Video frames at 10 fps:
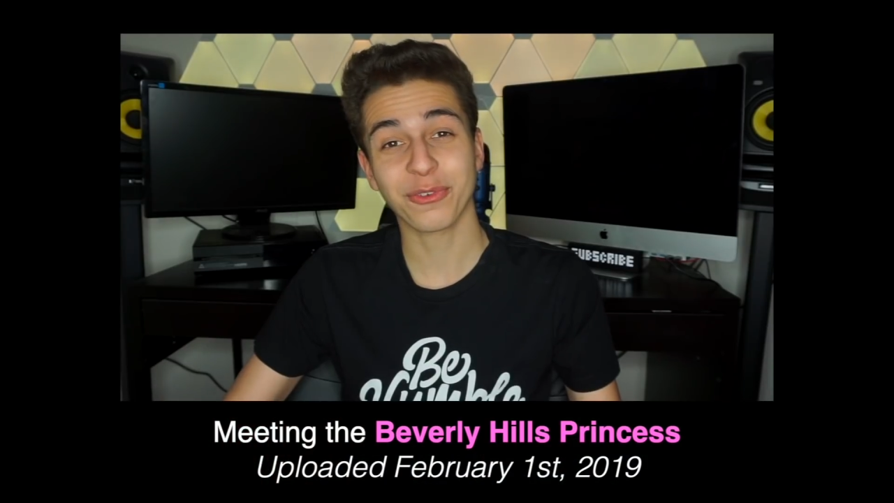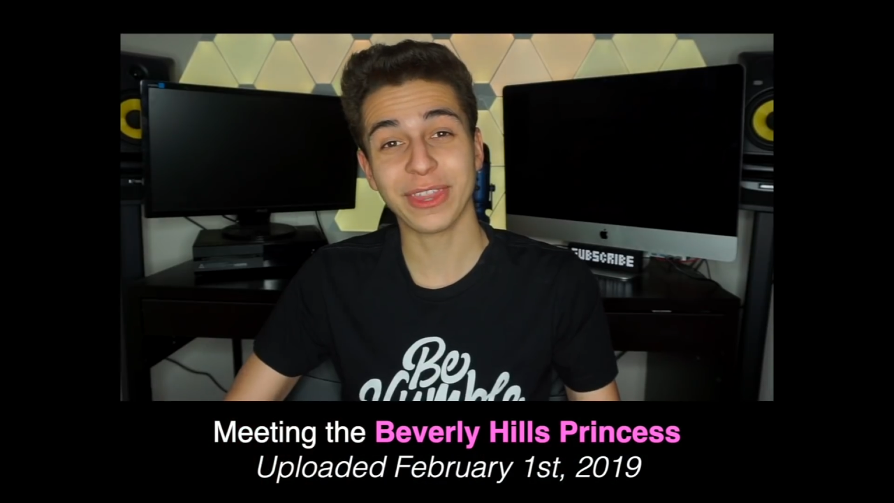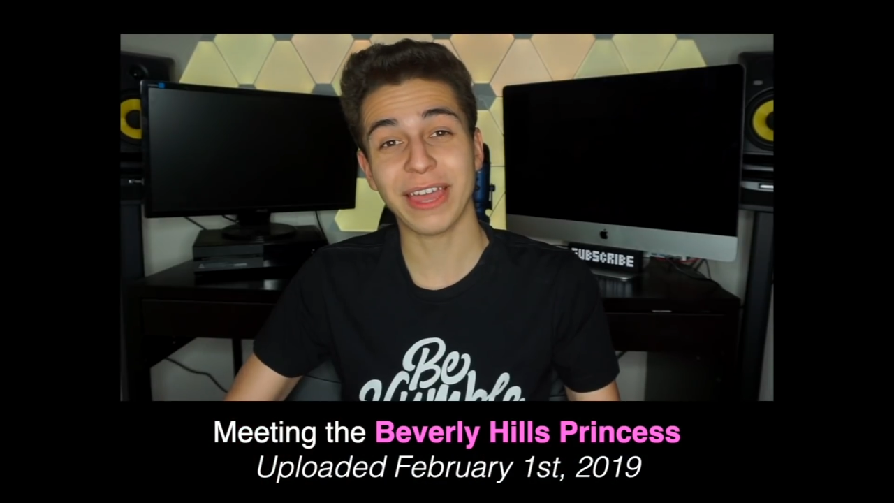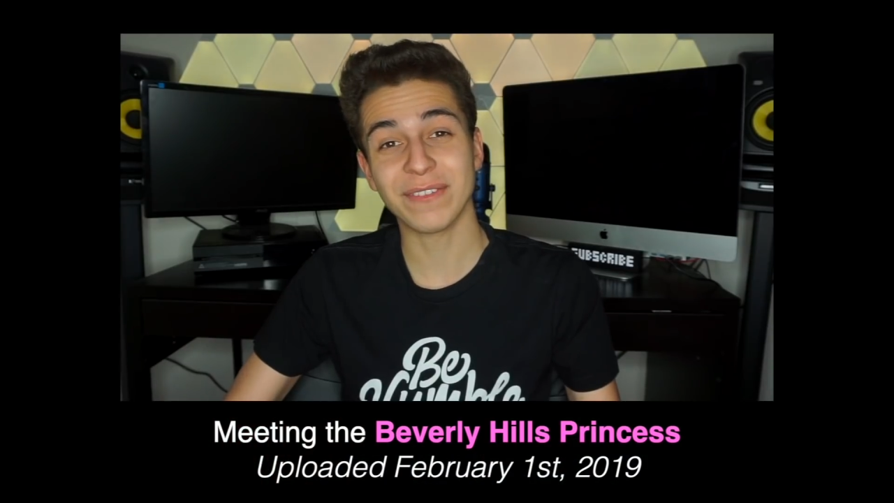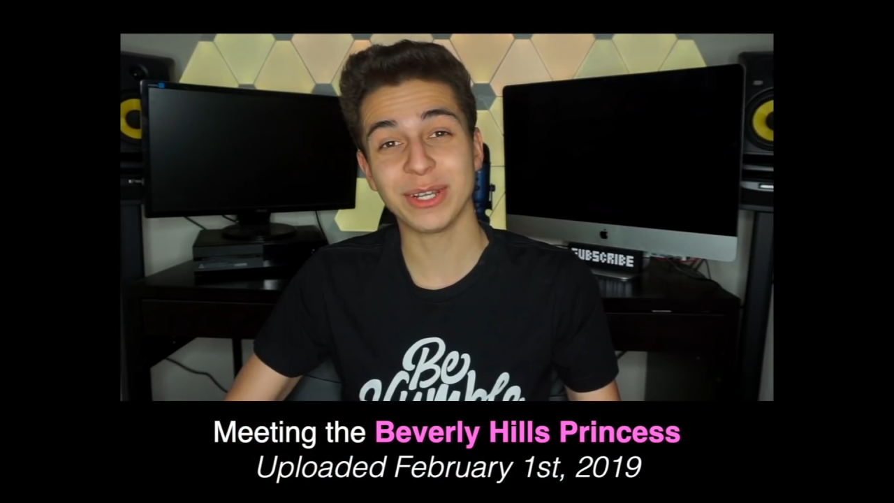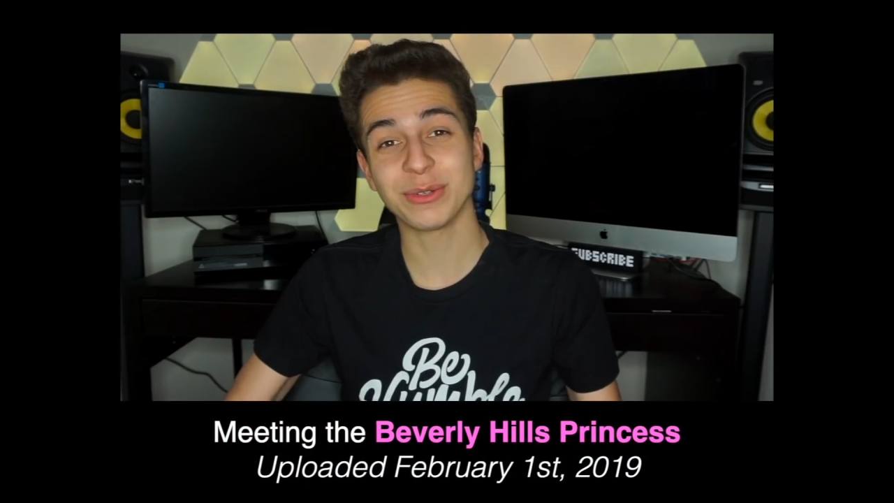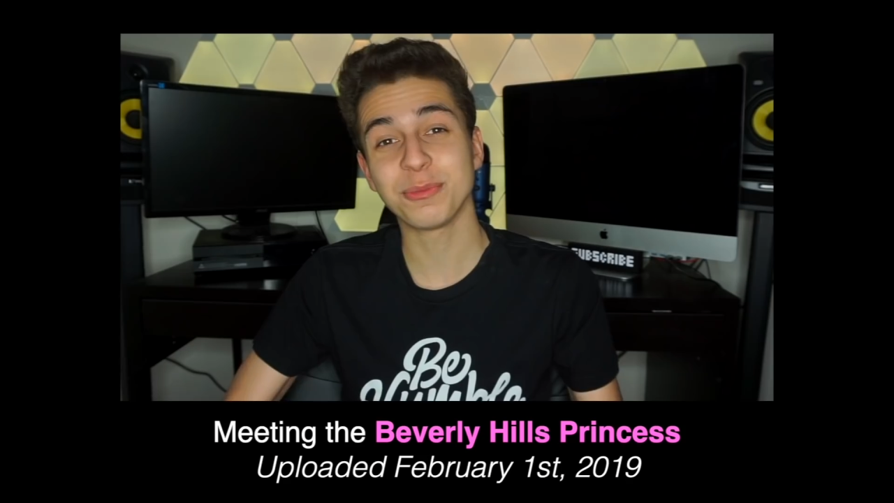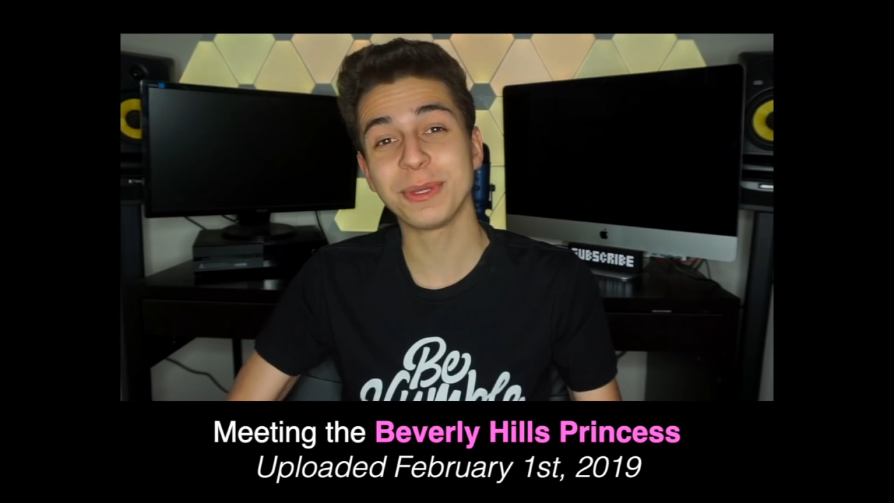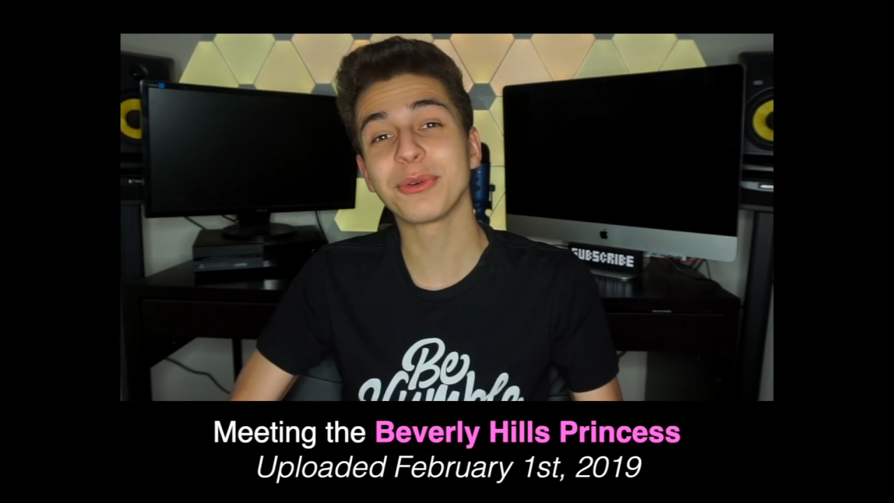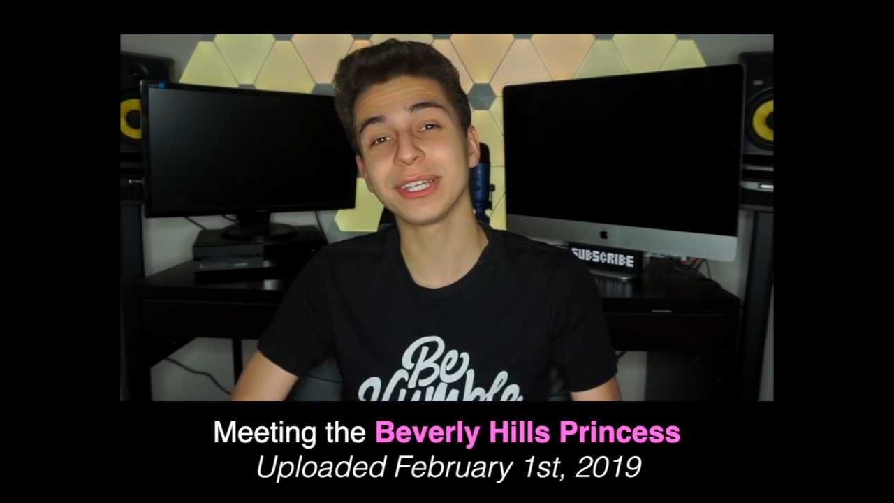for that video to
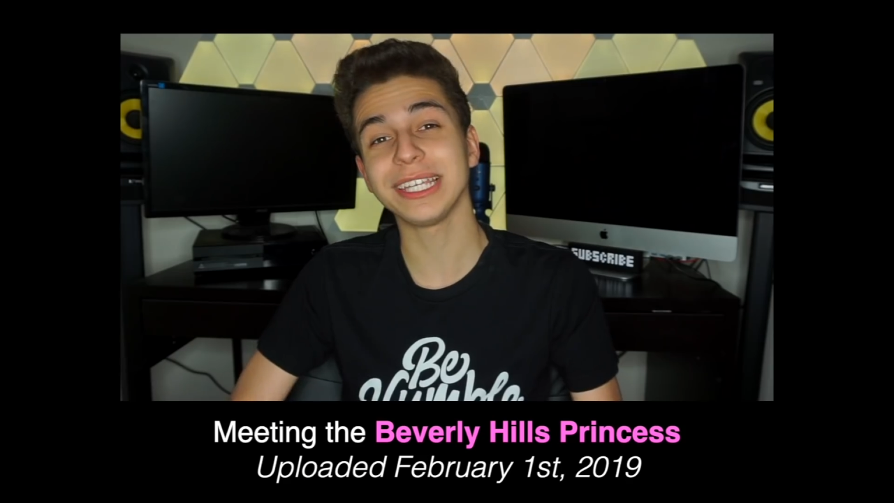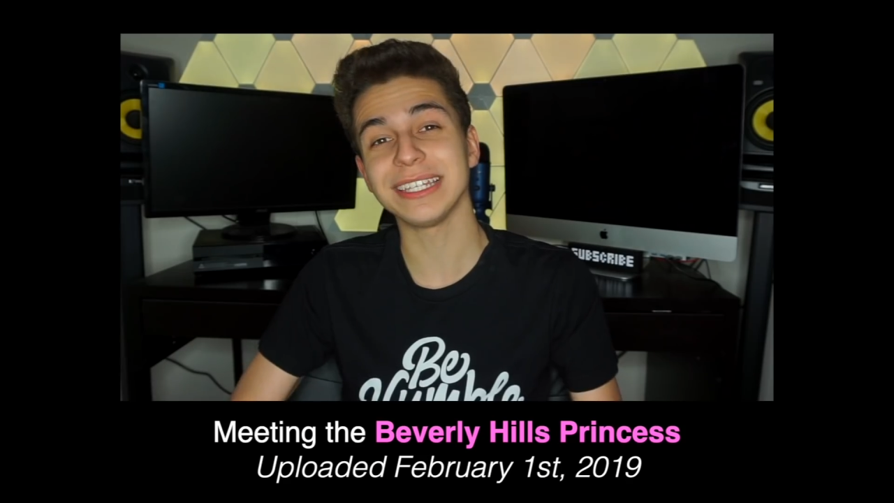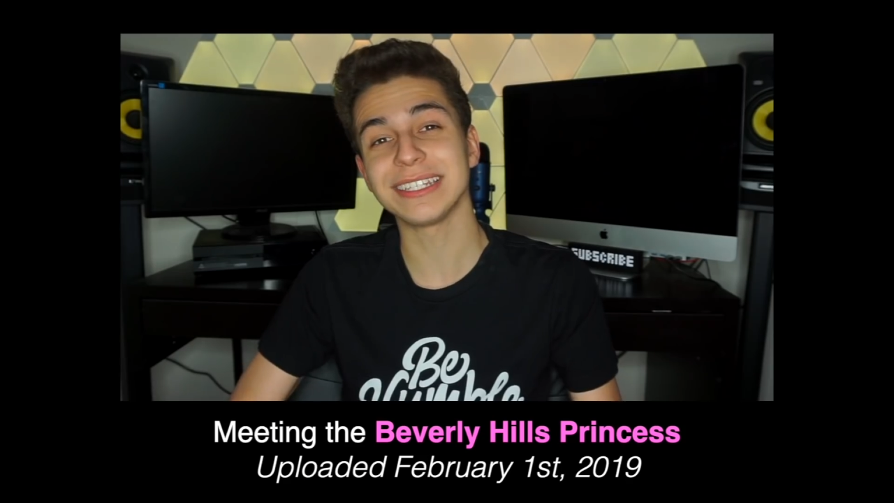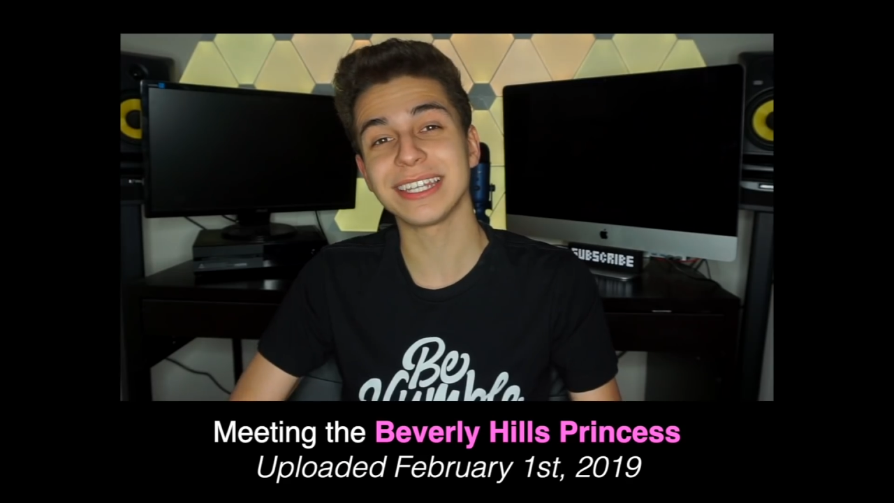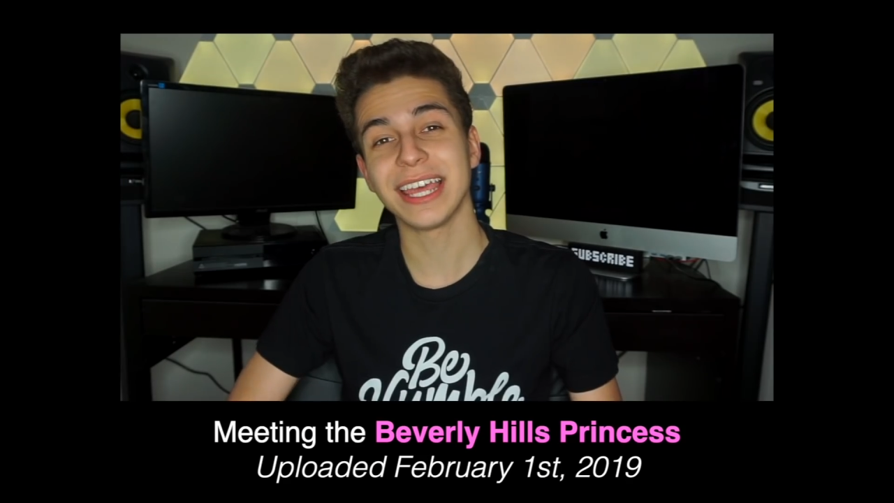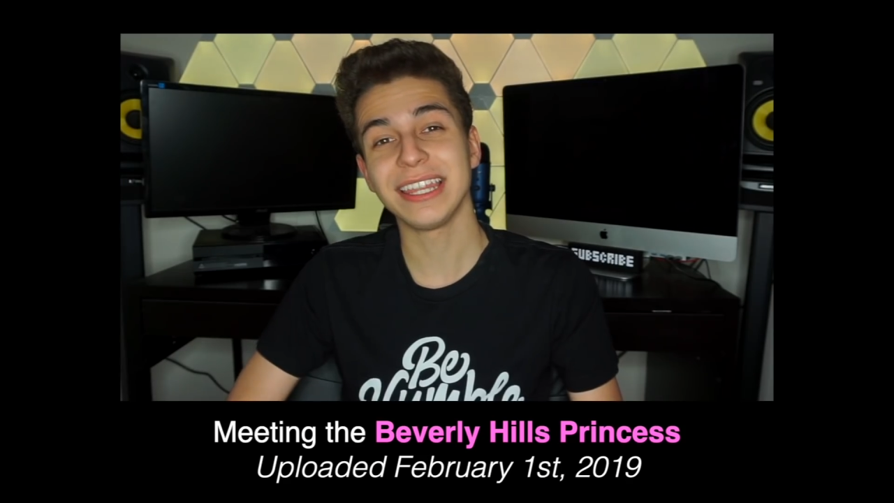be released,